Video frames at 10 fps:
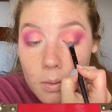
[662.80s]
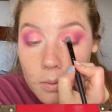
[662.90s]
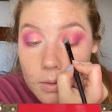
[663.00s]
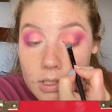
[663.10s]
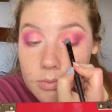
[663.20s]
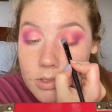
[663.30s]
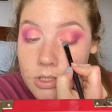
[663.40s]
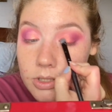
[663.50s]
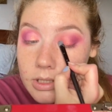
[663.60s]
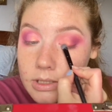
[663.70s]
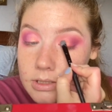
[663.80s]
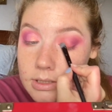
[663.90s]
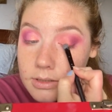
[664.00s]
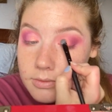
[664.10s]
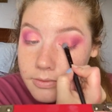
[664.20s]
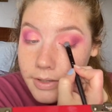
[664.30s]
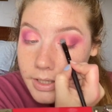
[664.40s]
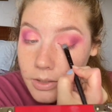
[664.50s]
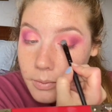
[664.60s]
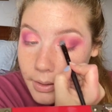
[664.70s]
This one's starting to
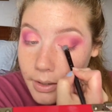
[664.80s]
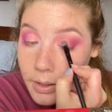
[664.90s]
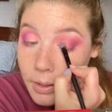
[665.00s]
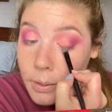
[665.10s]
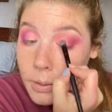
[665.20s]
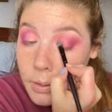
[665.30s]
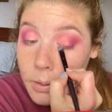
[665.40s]
fade away.